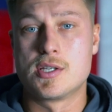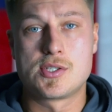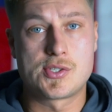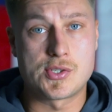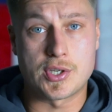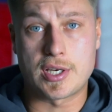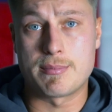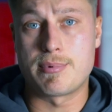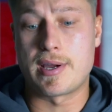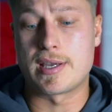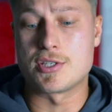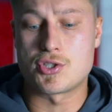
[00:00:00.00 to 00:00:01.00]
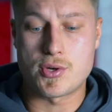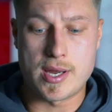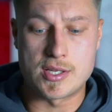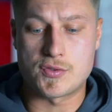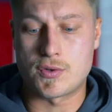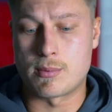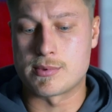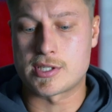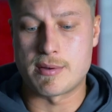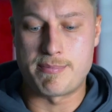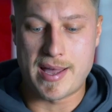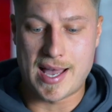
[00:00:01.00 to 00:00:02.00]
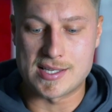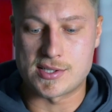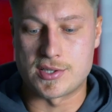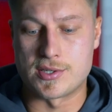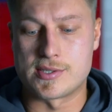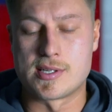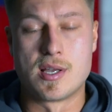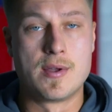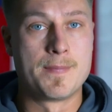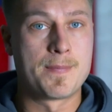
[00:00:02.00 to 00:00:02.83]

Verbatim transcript: circuit breakers, transformers, capacitors,